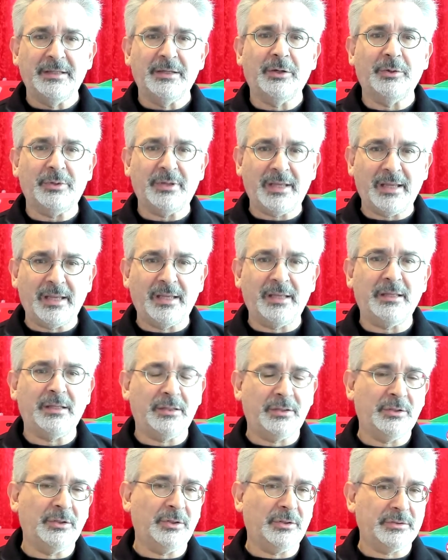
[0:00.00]
Okay,
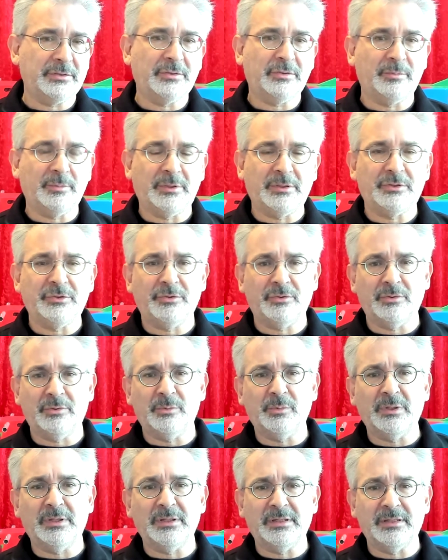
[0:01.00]
not so much on the
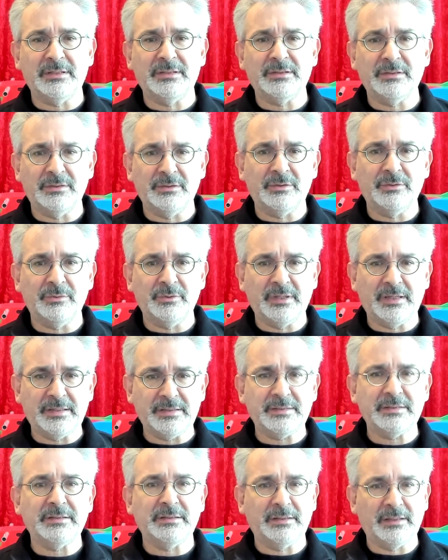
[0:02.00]
1S and
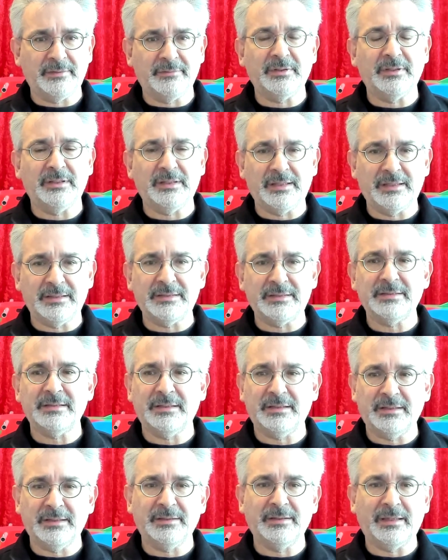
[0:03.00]
2S. Nevertheless,
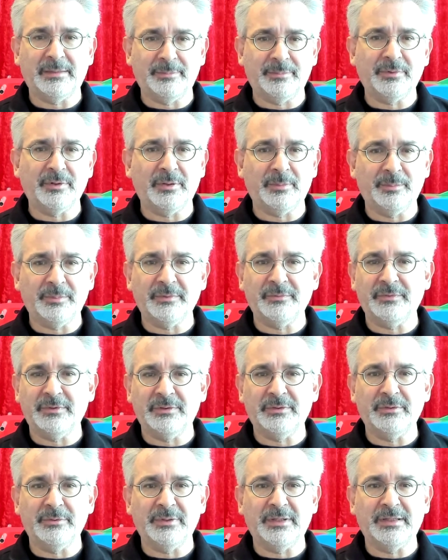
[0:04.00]
that prop of the
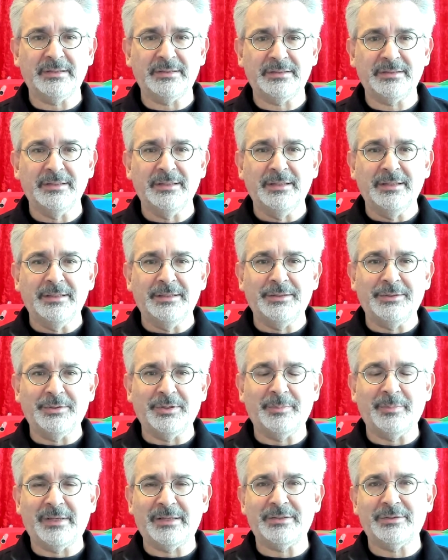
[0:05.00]
2S
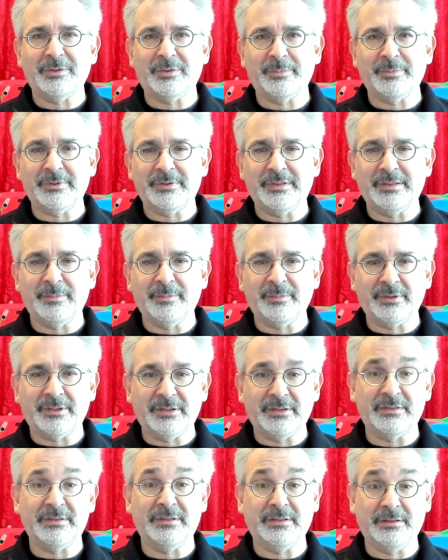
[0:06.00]
UMX Turbo Timber
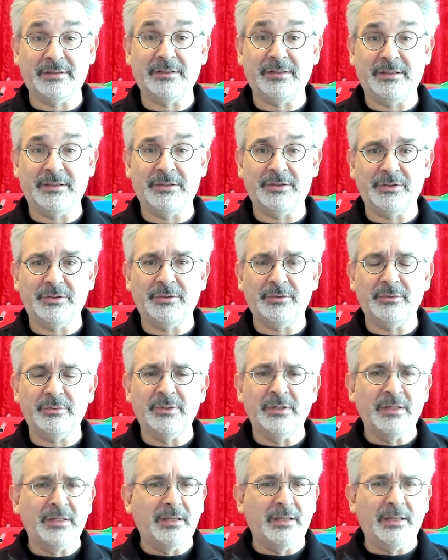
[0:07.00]
can still injure
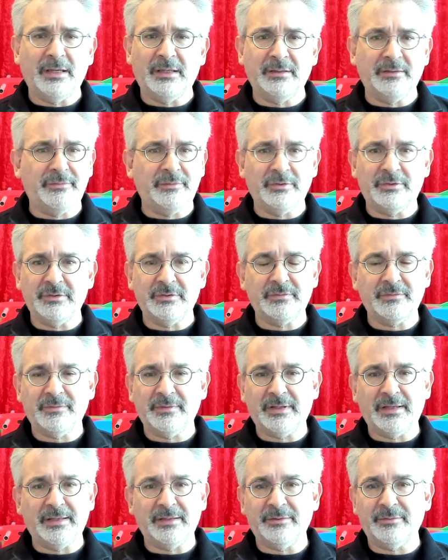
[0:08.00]
you. And if you just
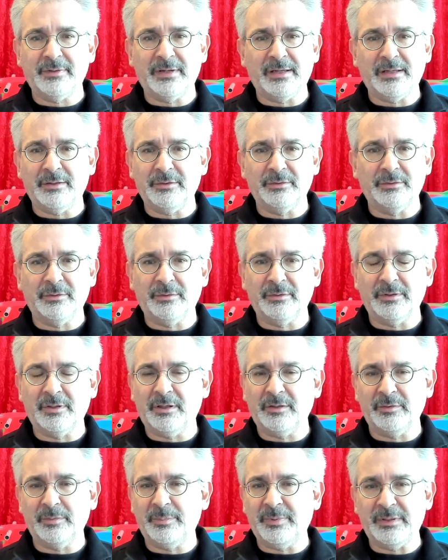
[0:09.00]
fly around on
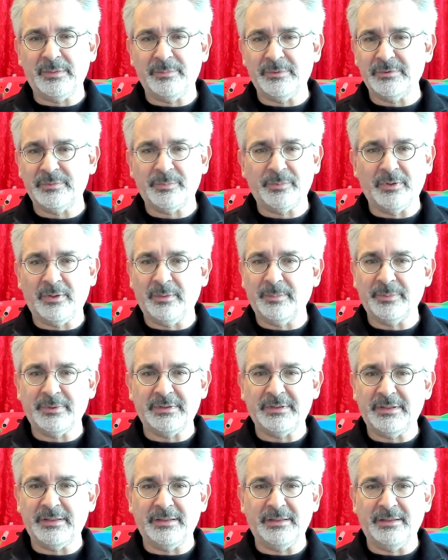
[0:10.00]
other people's
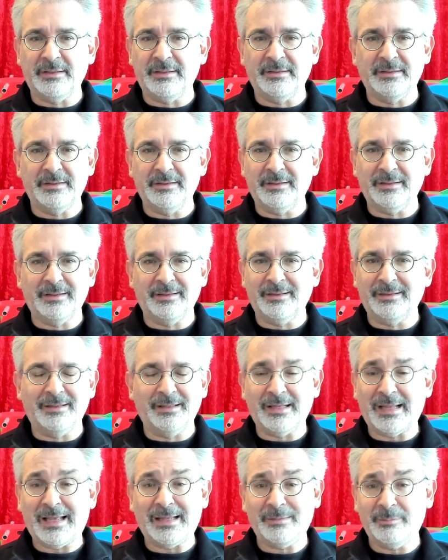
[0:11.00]
property, the
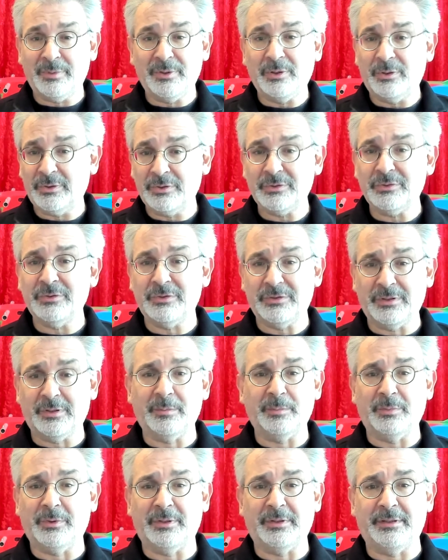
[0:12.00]
land belongs to
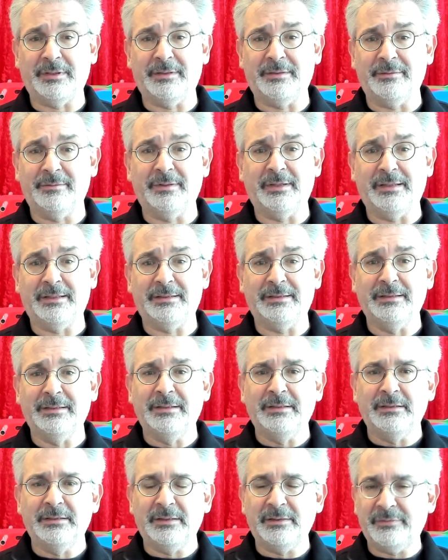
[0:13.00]
somebody, right?
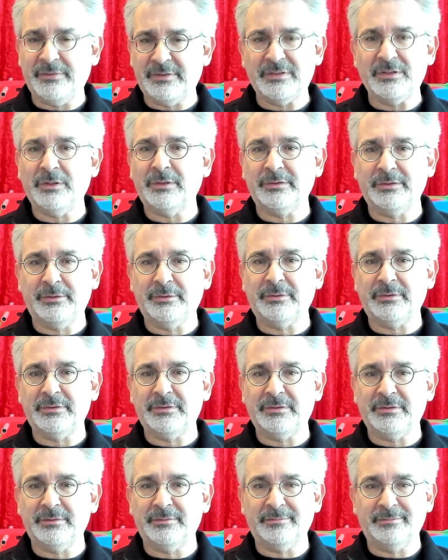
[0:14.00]
If it's not
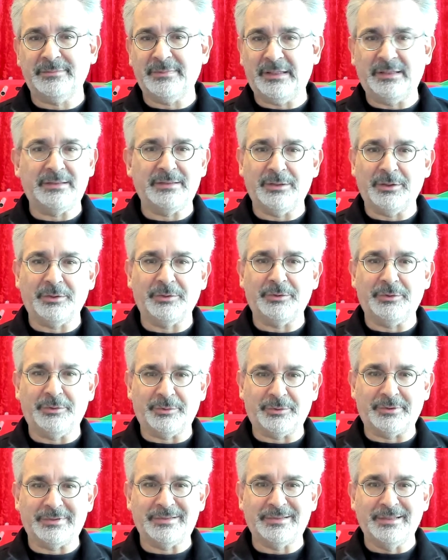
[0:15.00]
yours, it's not
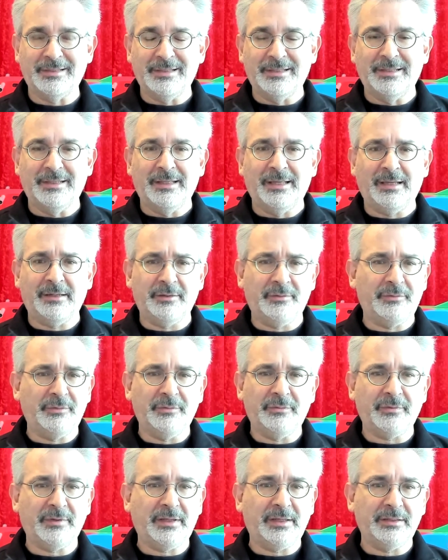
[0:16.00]
yours. And if you
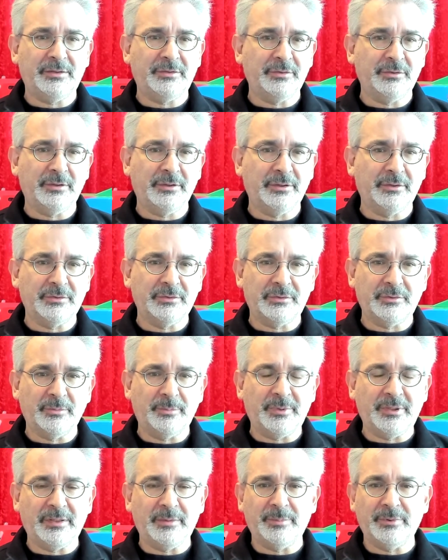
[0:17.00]
fly too close to
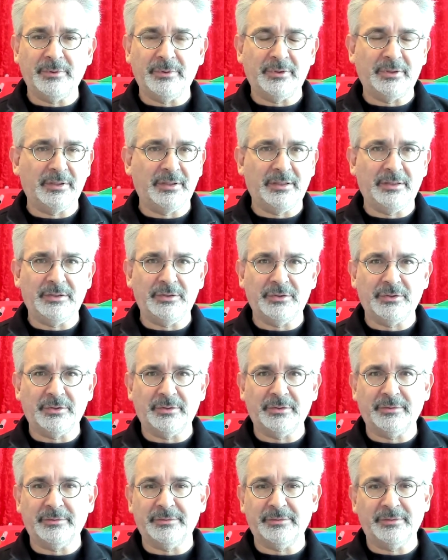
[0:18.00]
people, you can
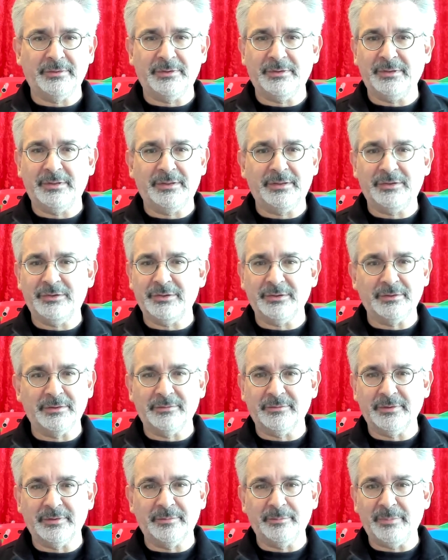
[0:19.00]
injure
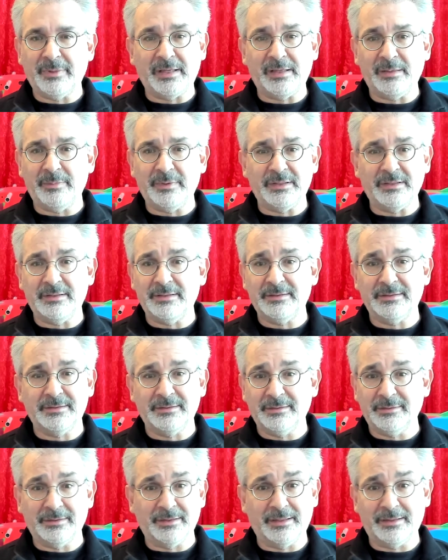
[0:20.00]
children,
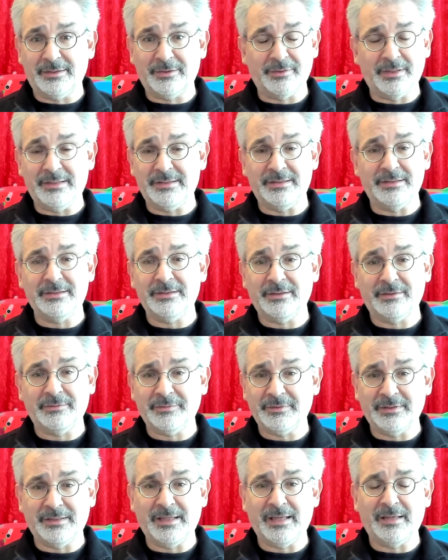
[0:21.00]
babies. Crazy stuff
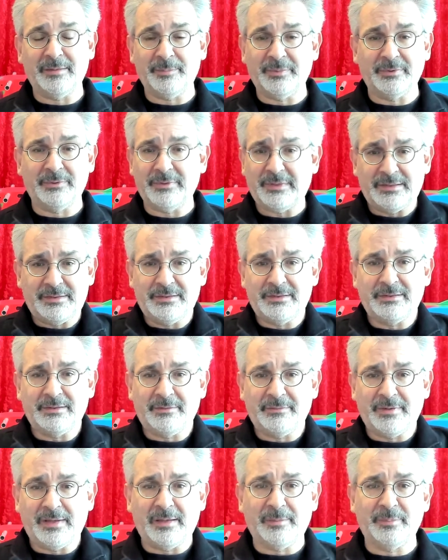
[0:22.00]
can happen. Crazy
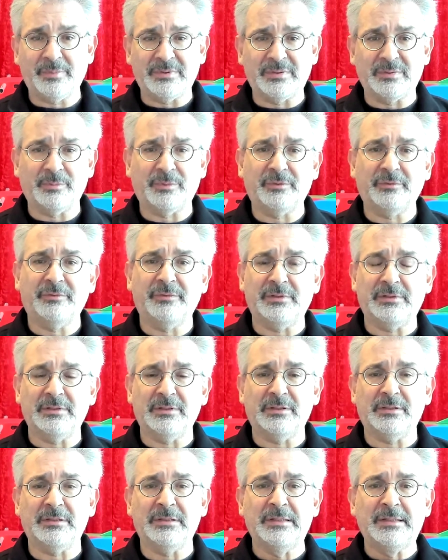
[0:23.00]
stuff happens, Murphy's
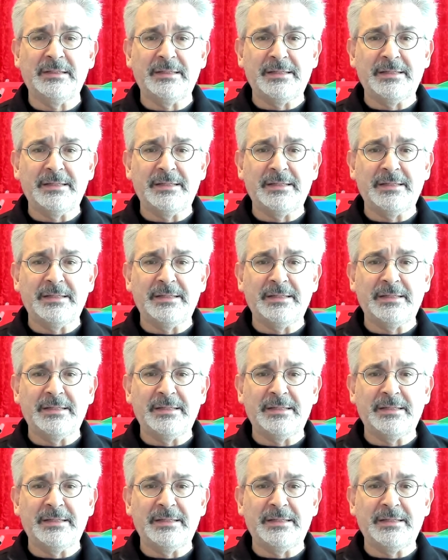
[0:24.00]
Law.